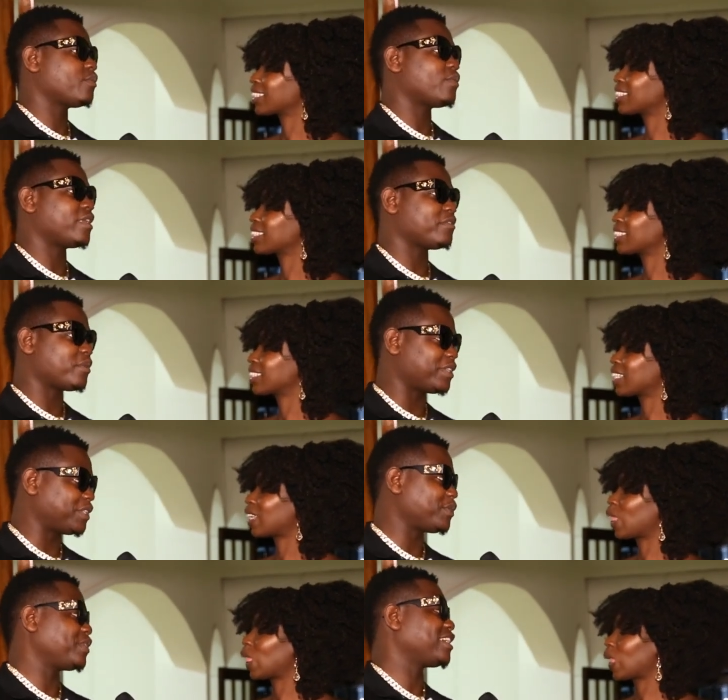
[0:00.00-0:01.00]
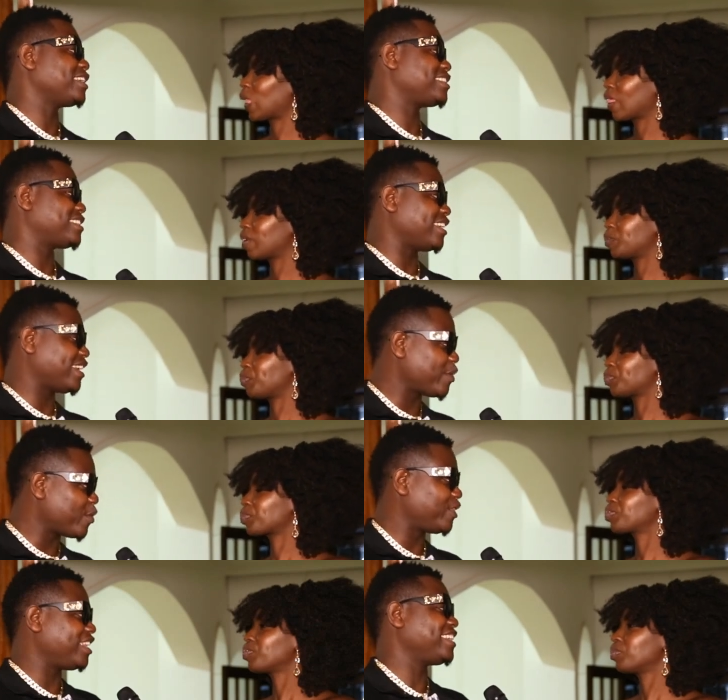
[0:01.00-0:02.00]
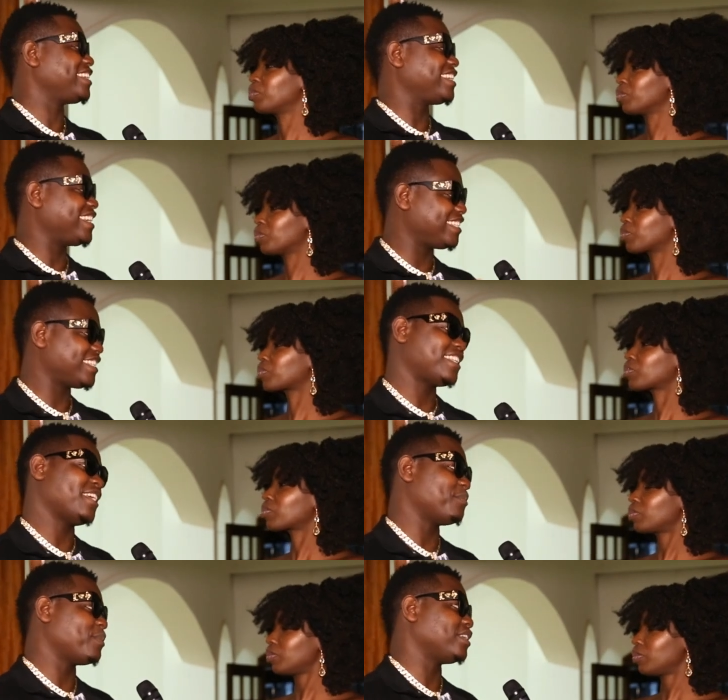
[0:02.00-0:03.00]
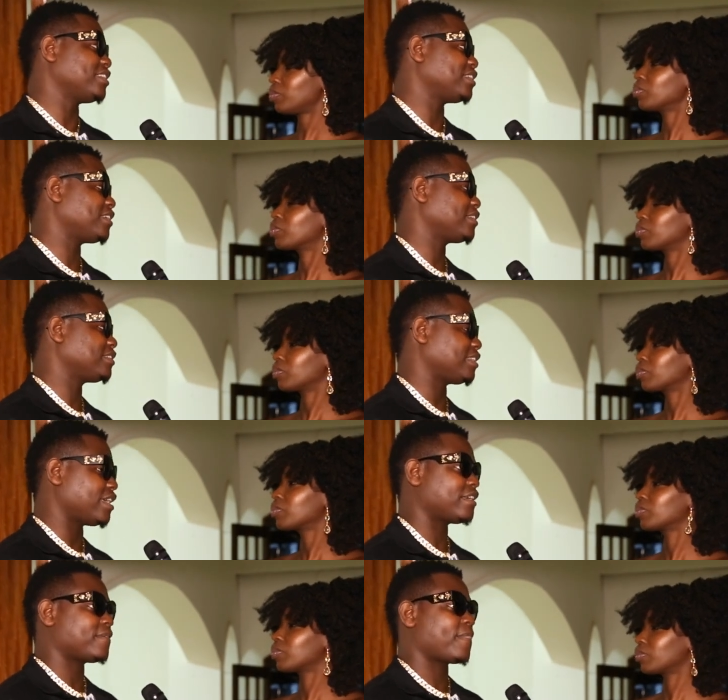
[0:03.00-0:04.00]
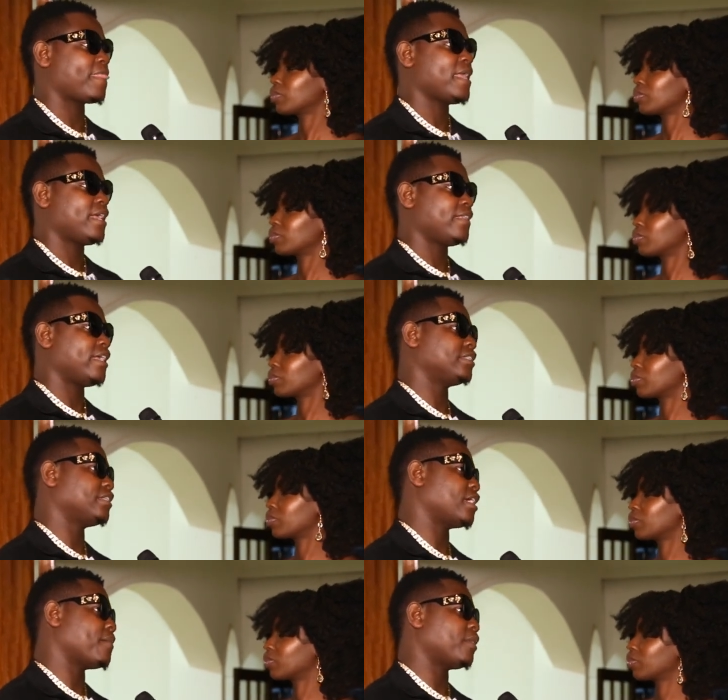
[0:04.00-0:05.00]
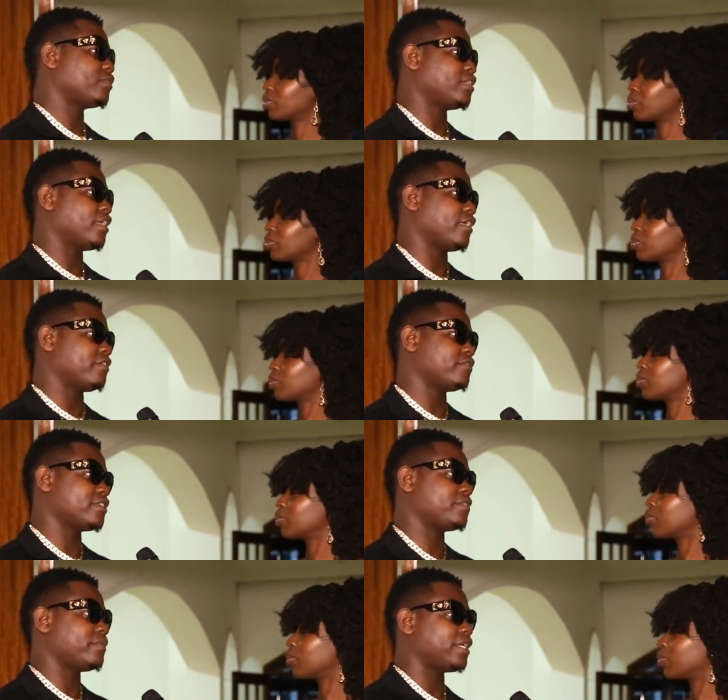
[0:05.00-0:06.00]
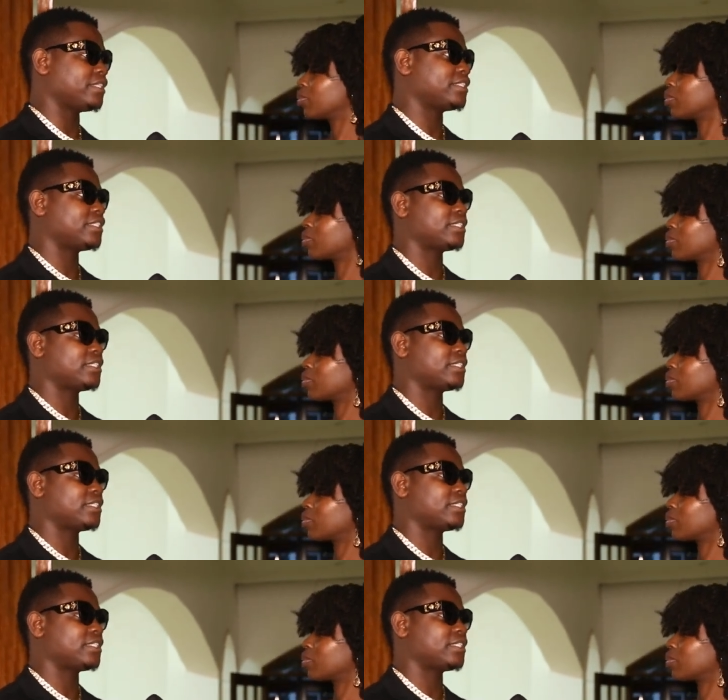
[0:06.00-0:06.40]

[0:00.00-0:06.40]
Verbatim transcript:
Speaker 1: Whatever we're doing is only entertainment. Yeah. And uh, about the investment,